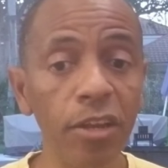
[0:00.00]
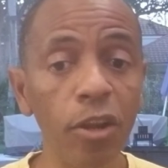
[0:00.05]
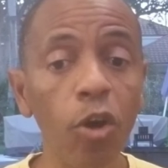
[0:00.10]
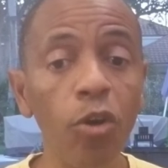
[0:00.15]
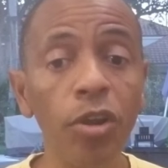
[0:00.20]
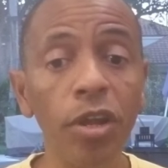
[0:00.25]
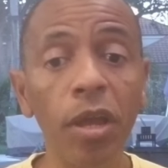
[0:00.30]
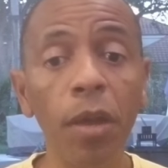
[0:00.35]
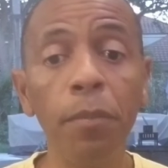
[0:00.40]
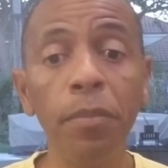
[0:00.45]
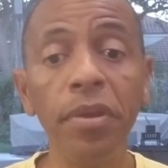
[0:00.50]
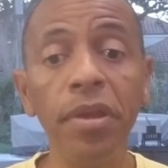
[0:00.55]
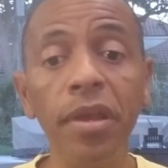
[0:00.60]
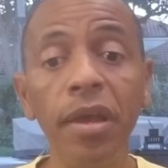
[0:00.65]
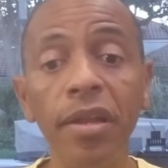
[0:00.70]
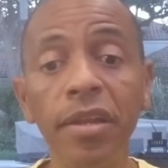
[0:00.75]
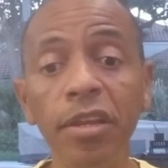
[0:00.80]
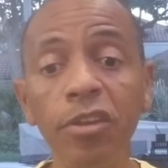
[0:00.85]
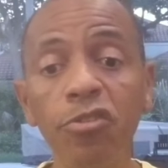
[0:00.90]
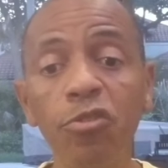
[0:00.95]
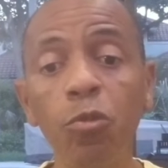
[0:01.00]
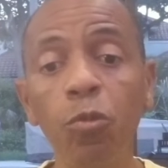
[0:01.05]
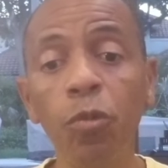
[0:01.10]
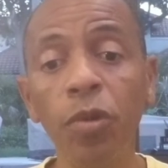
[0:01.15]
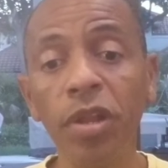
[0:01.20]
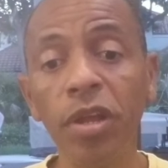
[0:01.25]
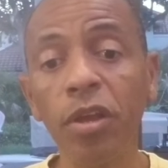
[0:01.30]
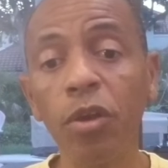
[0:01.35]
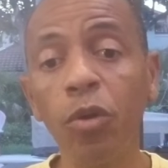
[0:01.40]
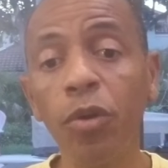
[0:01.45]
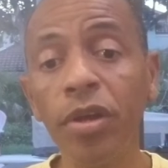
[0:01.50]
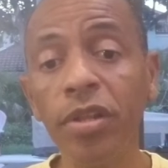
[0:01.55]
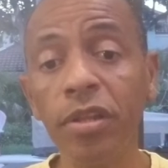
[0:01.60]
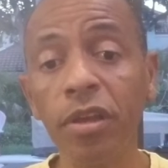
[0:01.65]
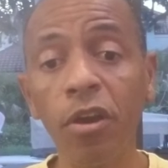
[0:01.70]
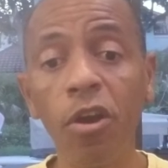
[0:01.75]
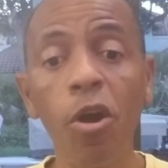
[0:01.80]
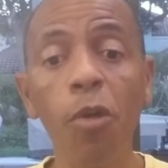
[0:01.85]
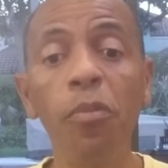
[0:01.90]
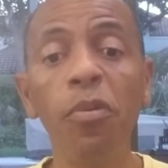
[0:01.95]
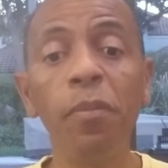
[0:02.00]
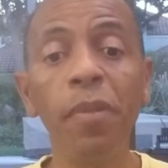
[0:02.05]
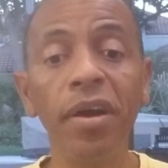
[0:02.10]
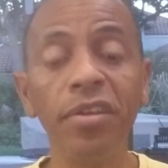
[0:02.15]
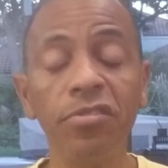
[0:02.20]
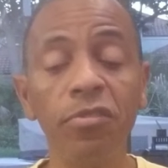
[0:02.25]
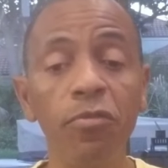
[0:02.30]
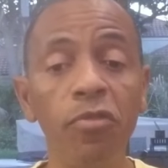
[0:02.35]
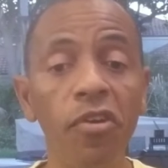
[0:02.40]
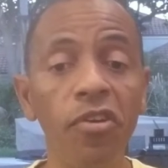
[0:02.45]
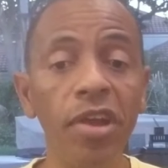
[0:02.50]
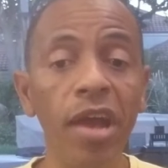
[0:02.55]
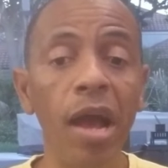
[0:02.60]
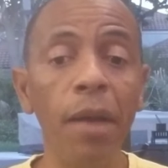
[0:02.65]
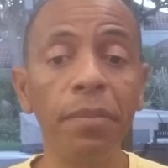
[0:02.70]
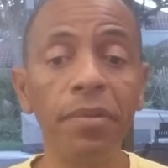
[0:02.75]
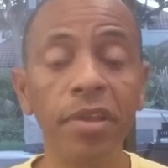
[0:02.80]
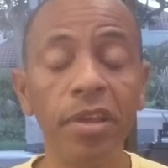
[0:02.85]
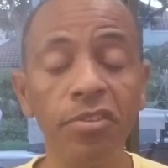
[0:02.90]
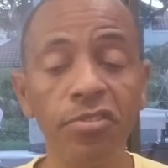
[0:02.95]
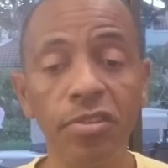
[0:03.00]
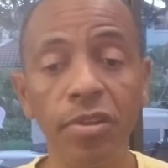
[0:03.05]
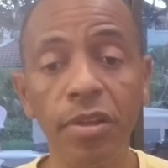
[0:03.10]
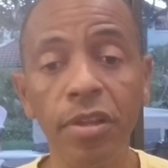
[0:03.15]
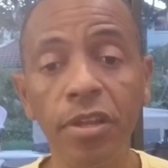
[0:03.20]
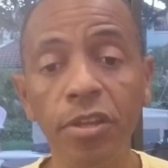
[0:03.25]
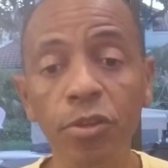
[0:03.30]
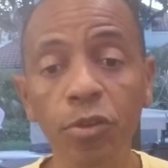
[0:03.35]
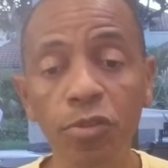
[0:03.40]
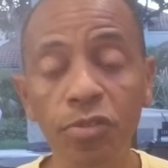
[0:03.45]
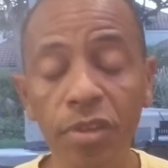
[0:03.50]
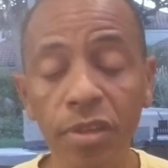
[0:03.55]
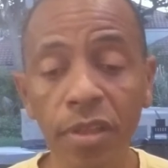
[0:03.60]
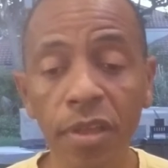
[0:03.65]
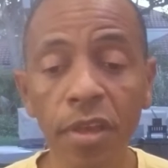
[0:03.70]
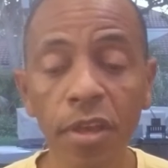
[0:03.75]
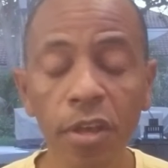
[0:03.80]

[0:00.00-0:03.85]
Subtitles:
or there can be an issue where it can go ahead and compromise the very application that they're using.